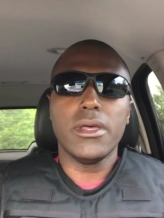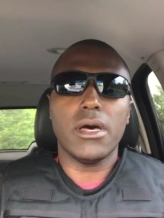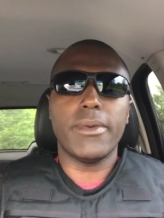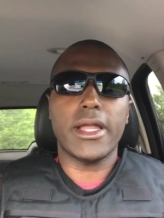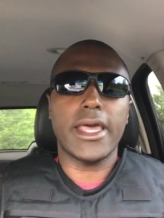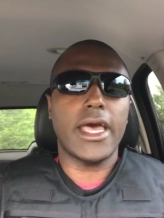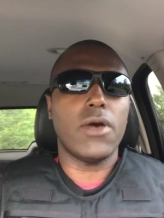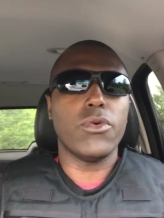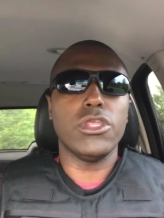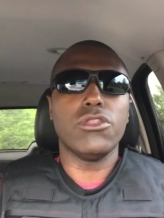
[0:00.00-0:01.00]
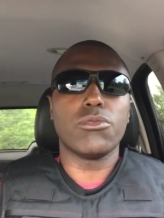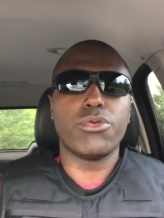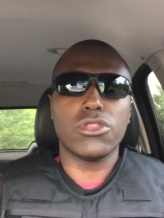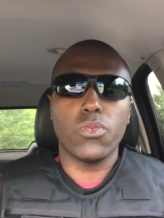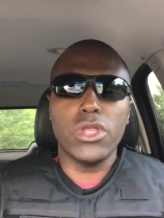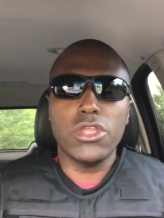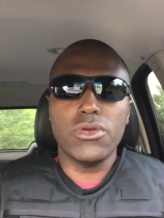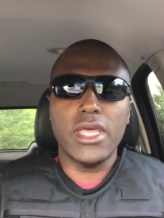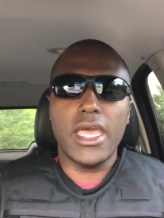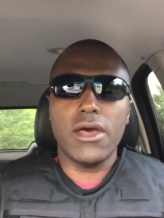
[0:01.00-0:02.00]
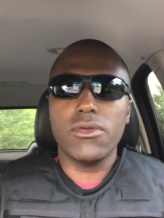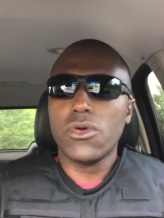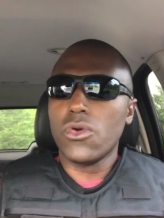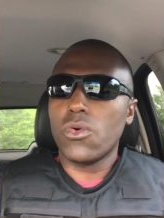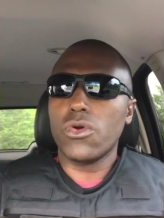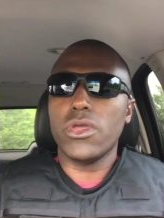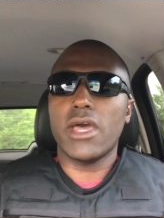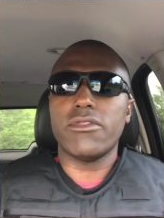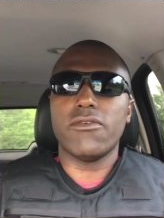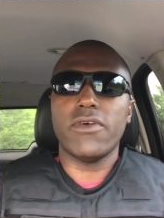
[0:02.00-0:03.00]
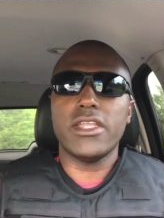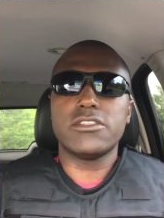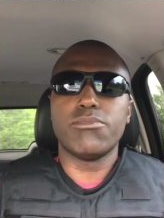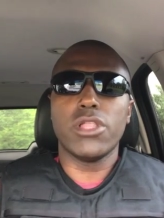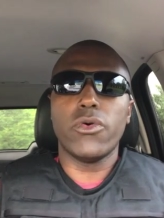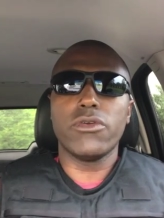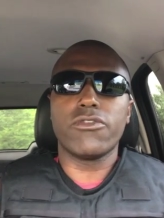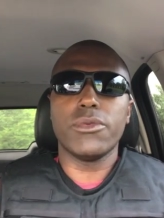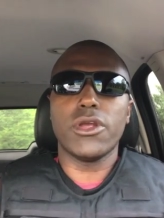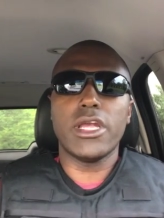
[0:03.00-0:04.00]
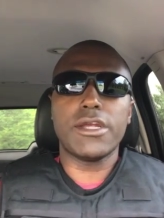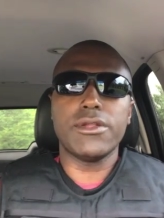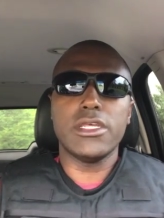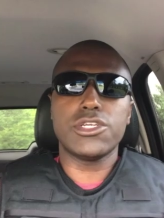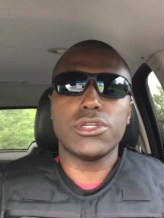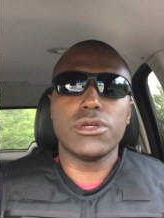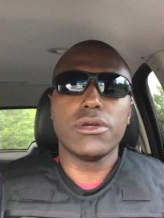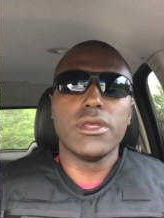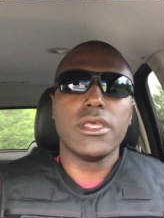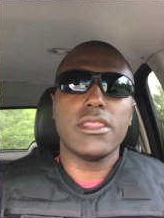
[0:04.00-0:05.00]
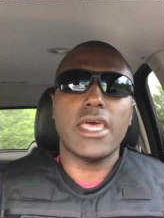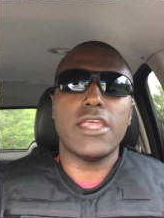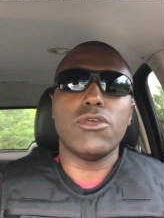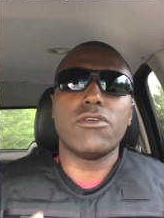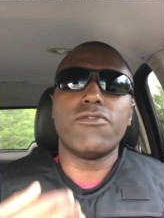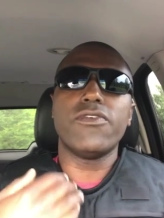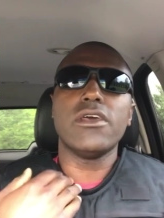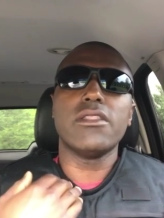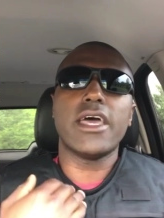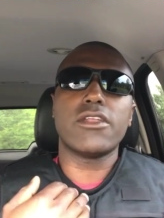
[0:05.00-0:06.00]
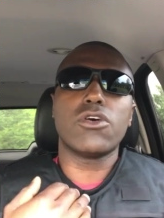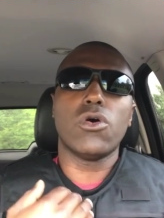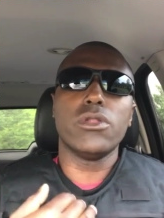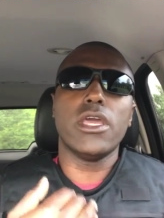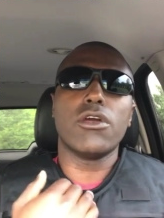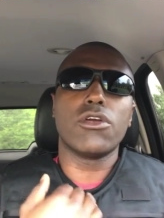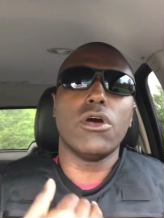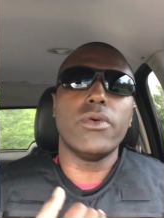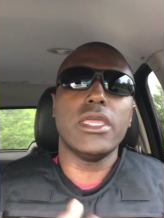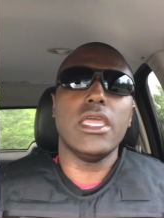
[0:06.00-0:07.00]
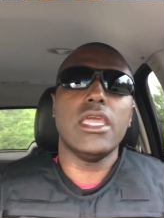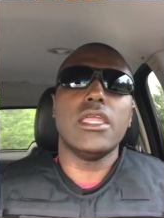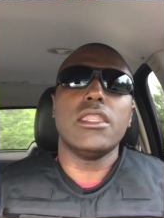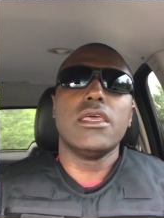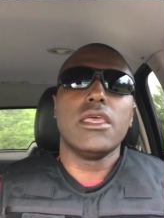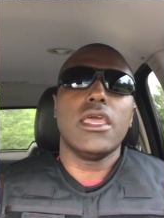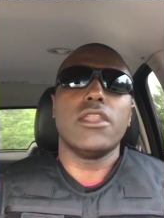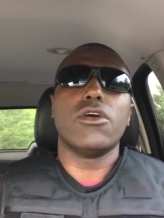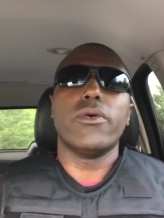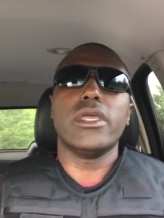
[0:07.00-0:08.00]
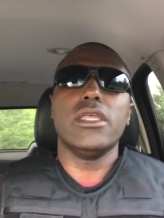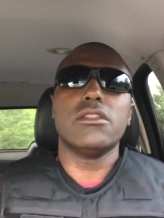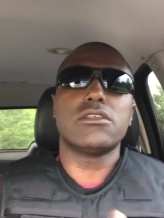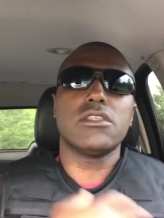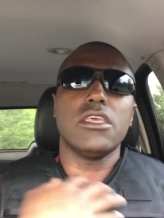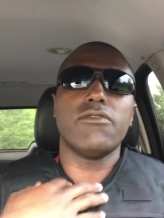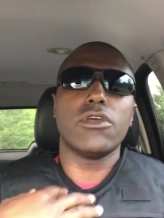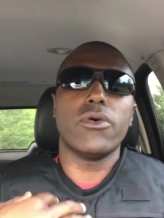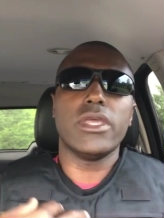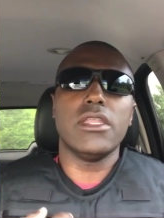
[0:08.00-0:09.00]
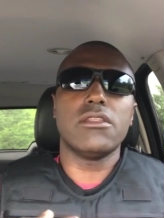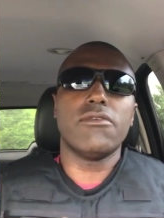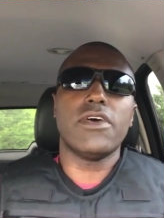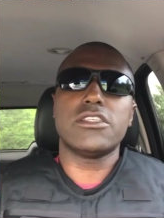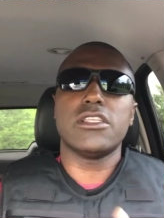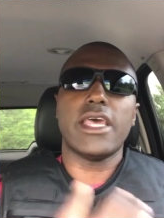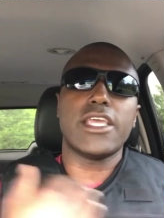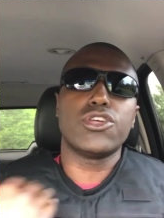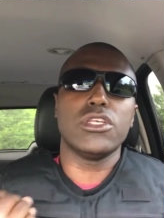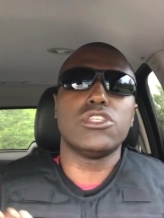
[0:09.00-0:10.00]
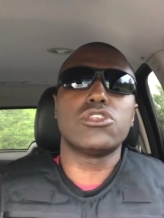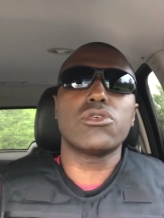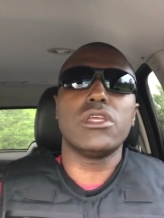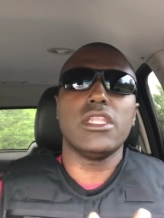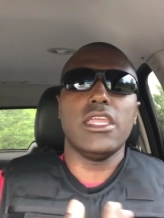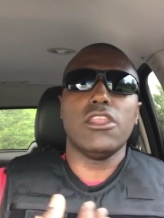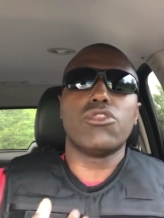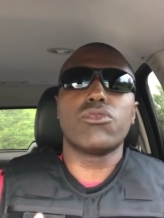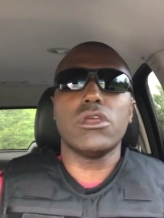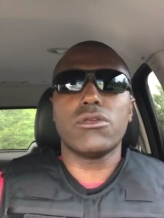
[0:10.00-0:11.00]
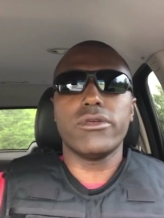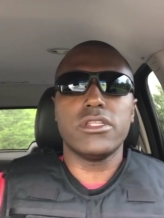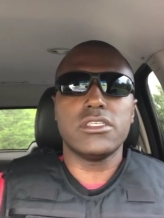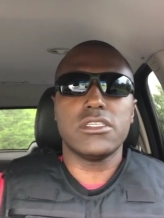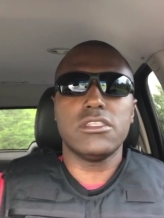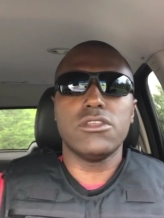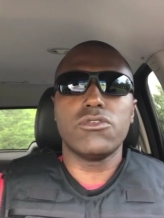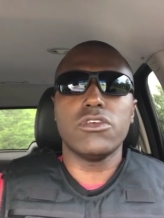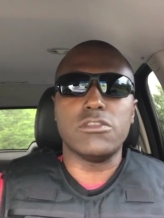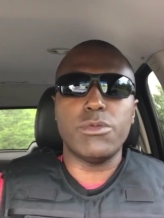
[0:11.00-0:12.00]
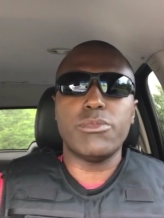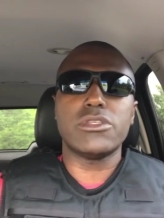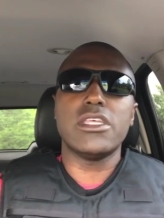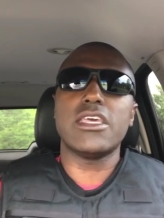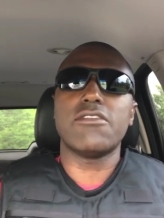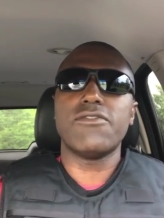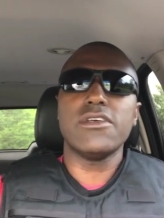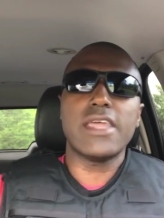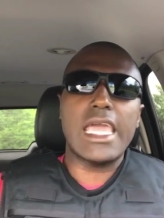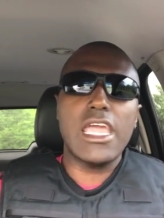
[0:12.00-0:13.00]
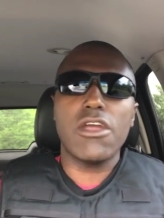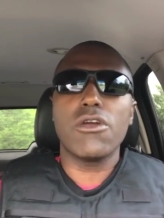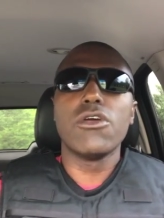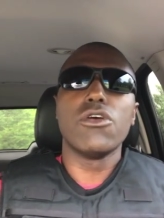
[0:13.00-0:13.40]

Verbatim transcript: about how when you either put the window down or you have the vents blowing from your air conditioner, that you could feel that cold air going in and going in the sleeve and going into the vest and actually circulating three hundred sixty degrees. People say they could feel the air